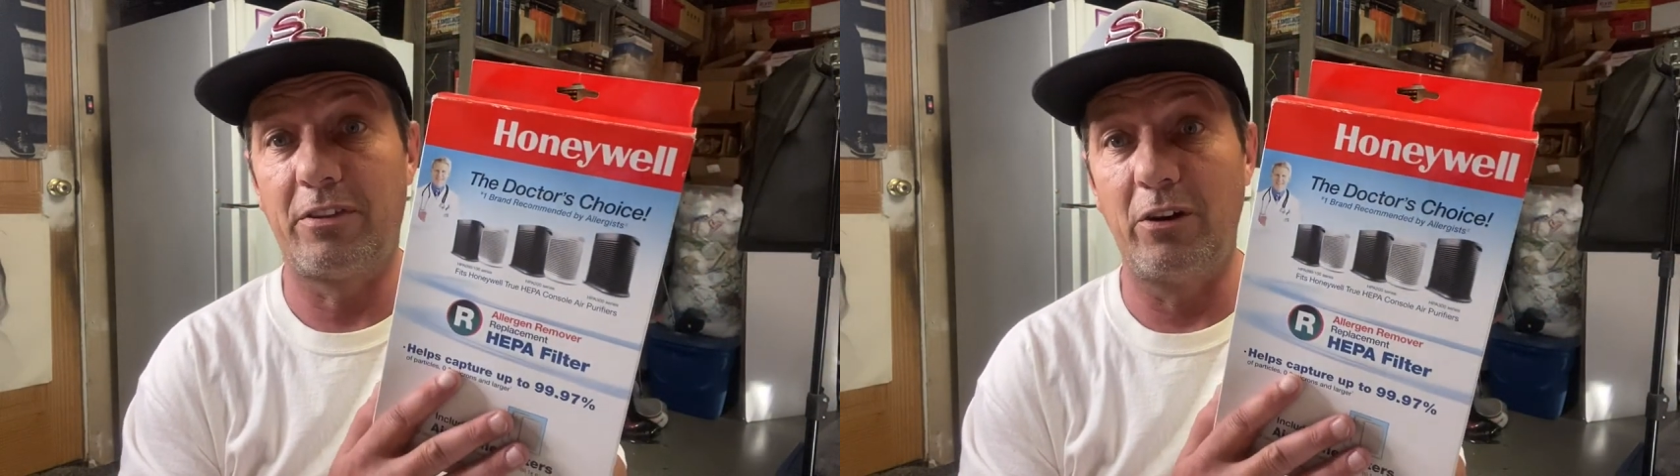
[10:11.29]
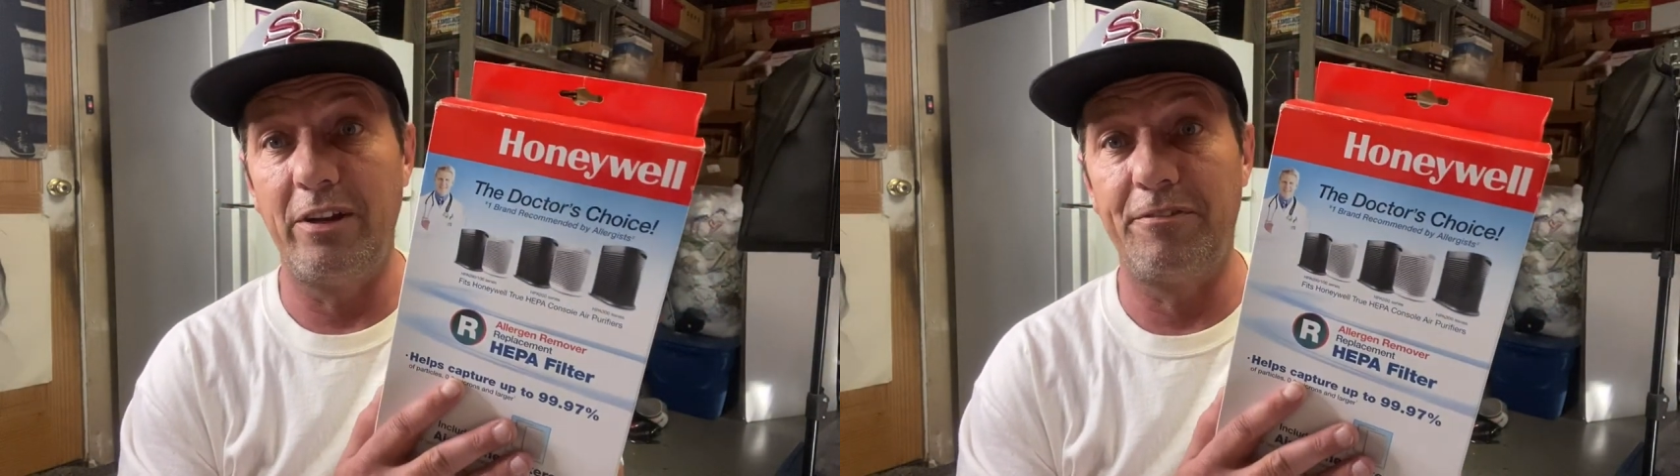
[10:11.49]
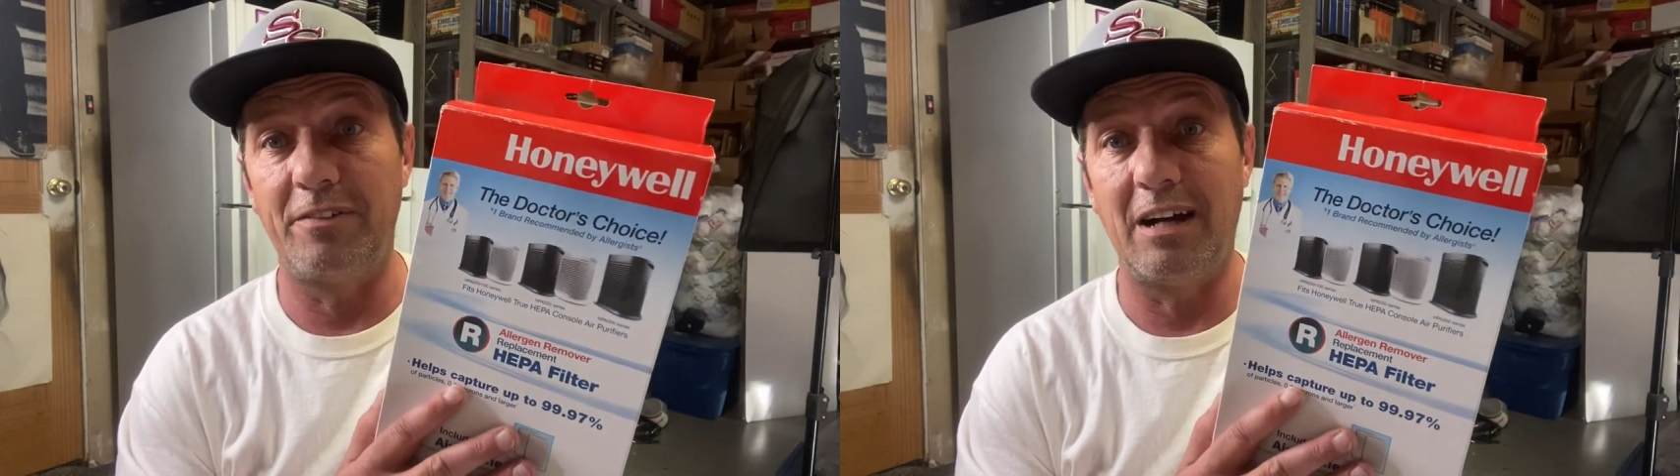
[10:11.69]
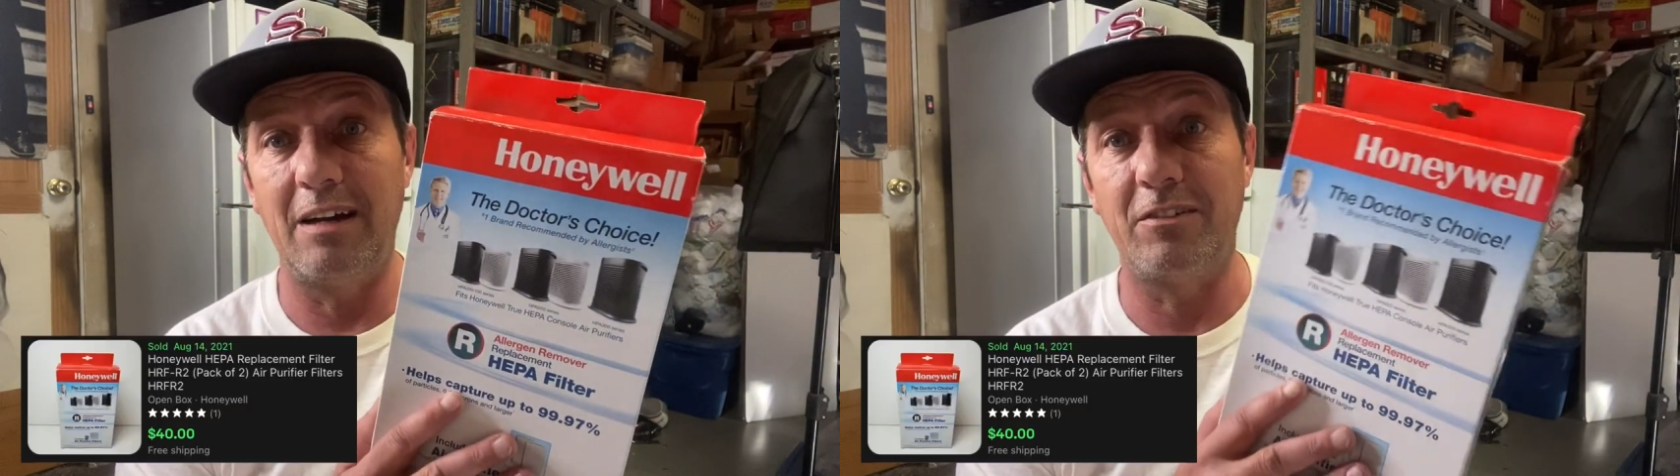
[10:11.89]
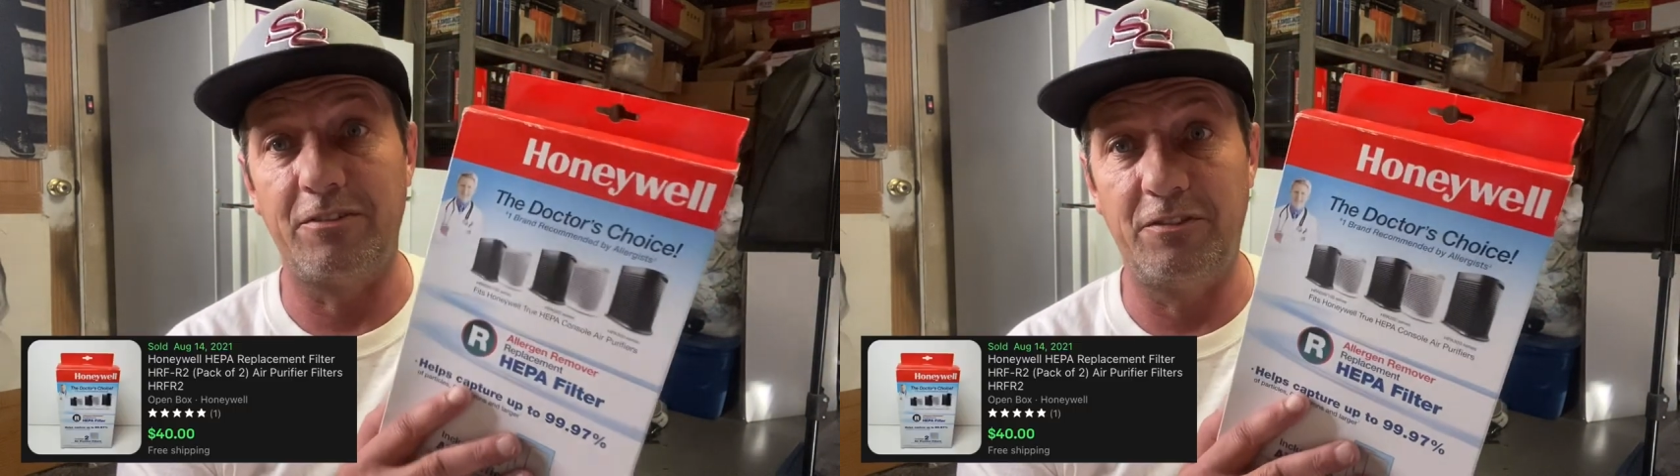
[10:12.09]

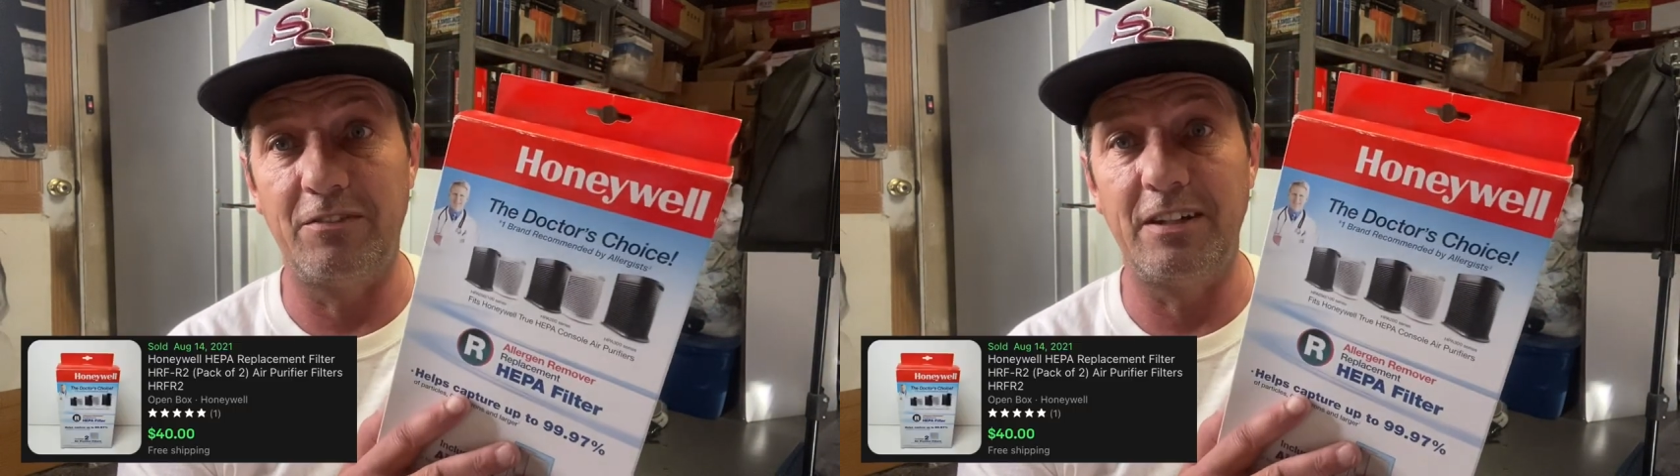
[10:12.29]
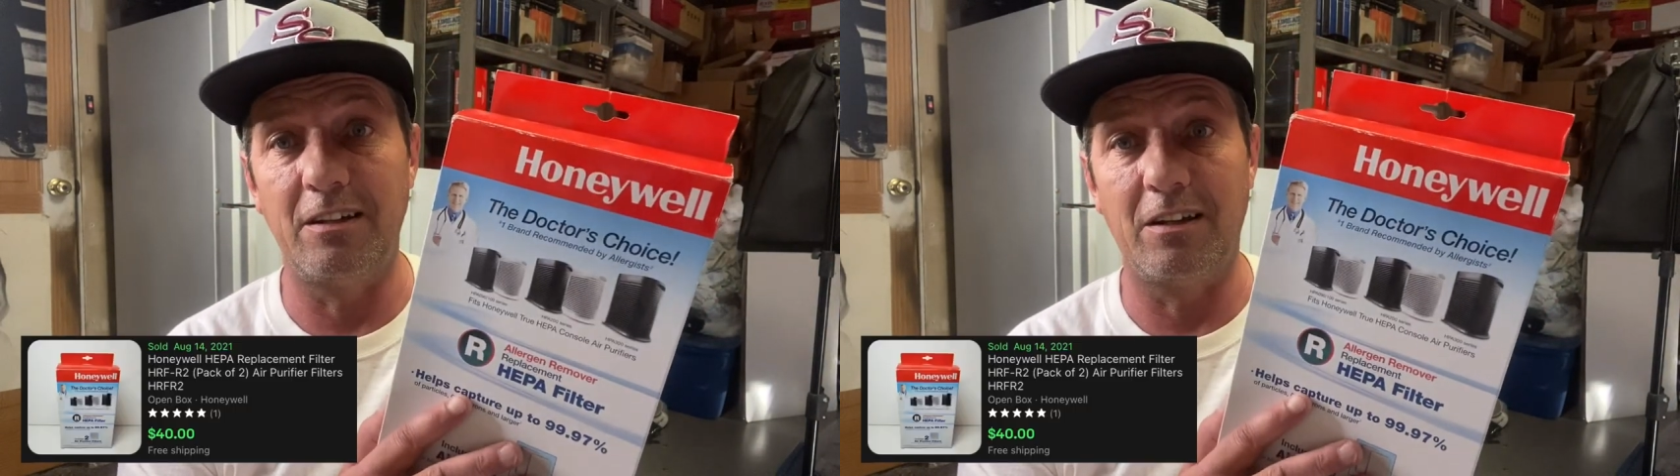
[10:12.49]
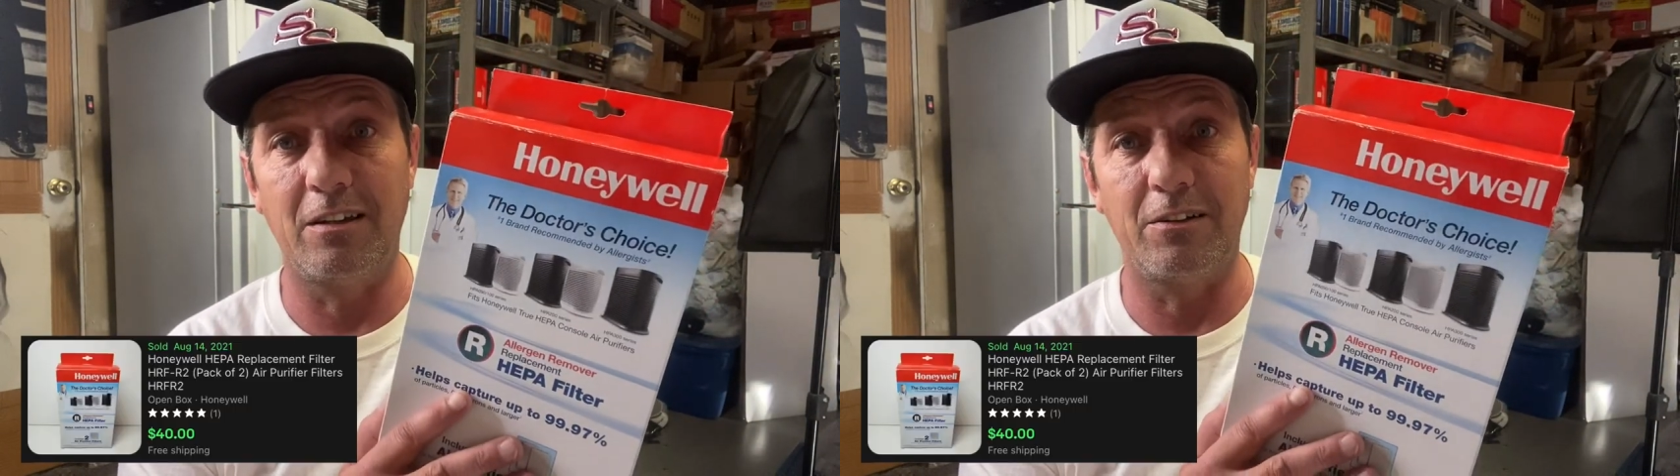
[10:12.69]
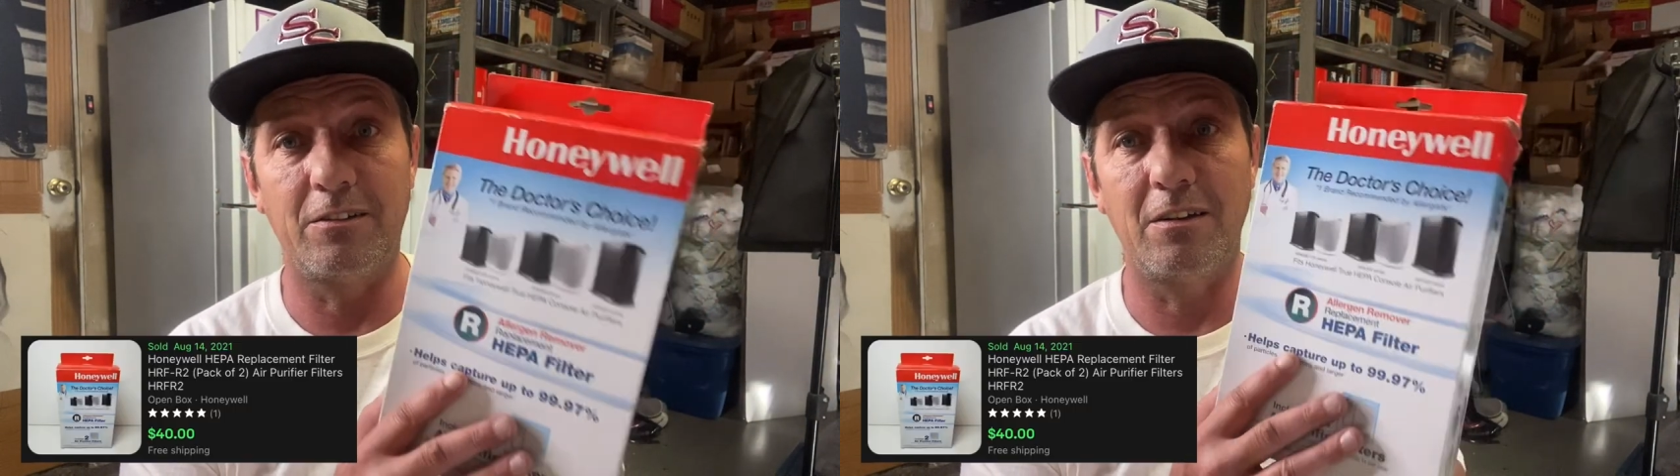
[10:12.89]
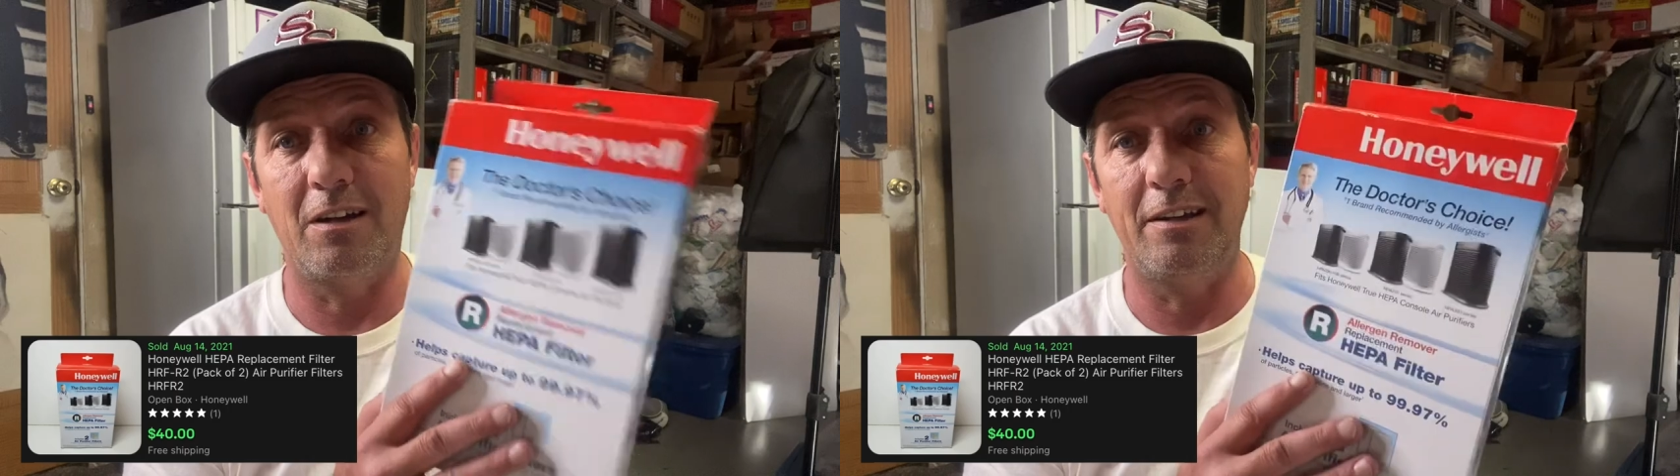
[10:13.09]
35 to
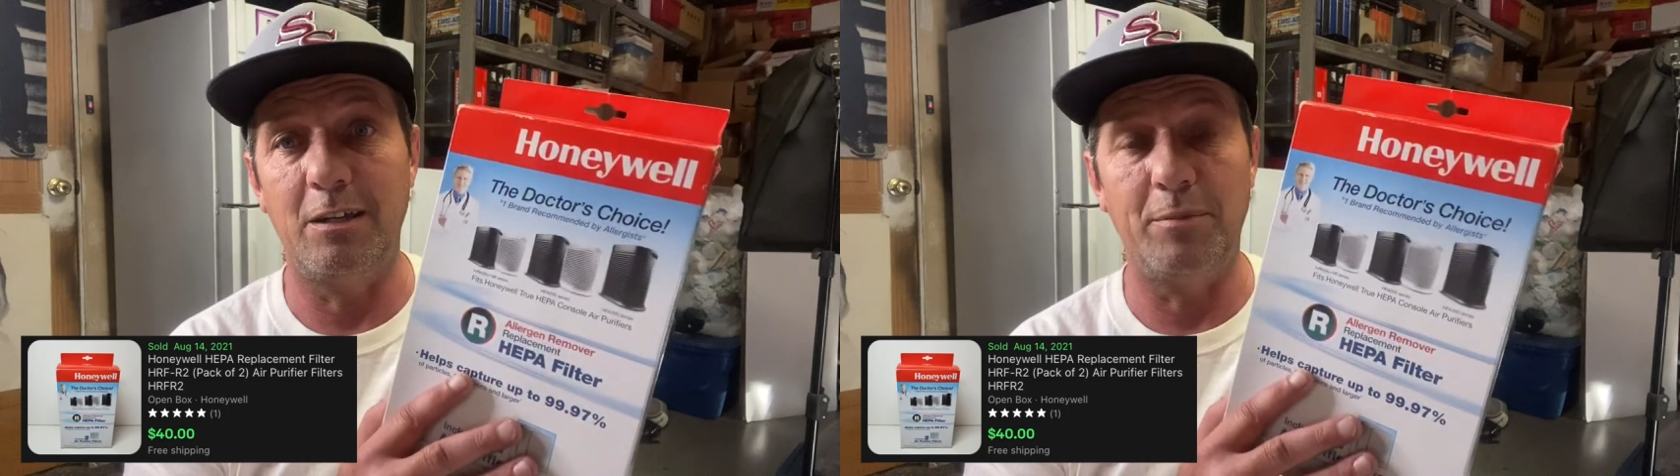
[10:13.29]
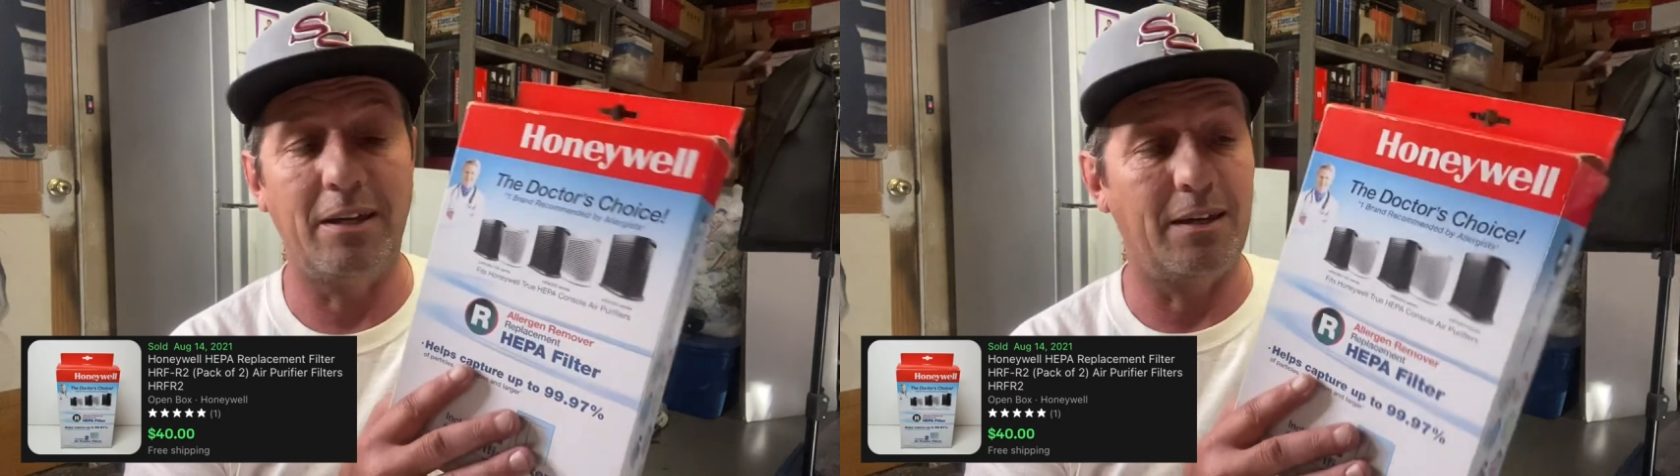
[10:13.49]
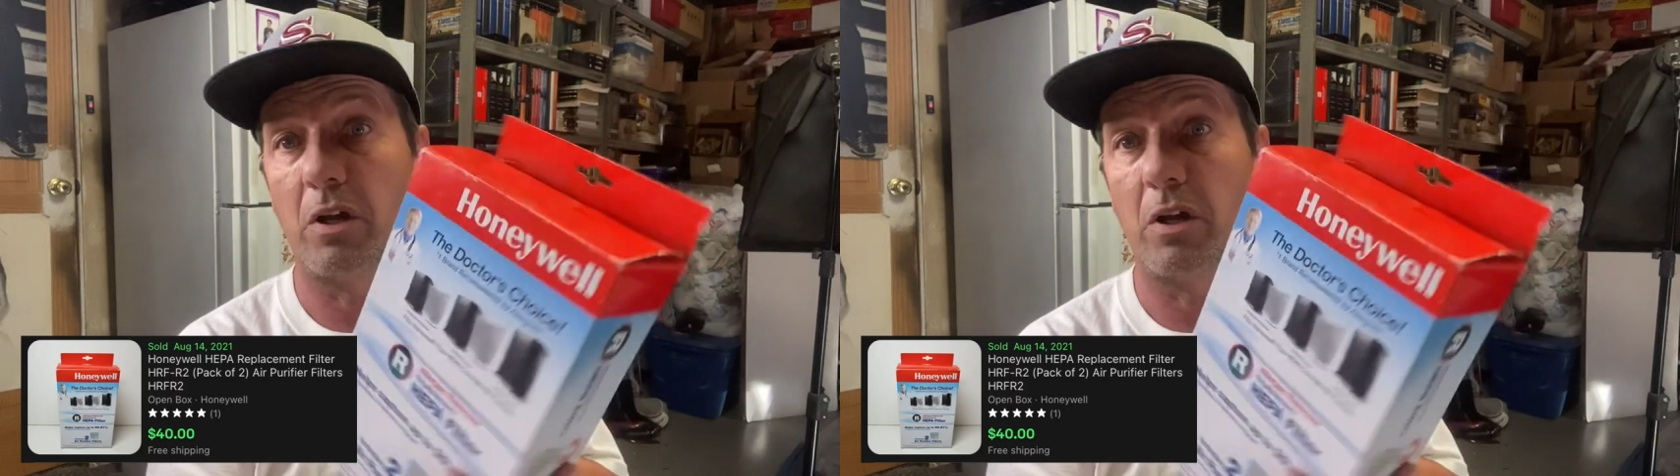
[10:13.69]
$50 on eBay.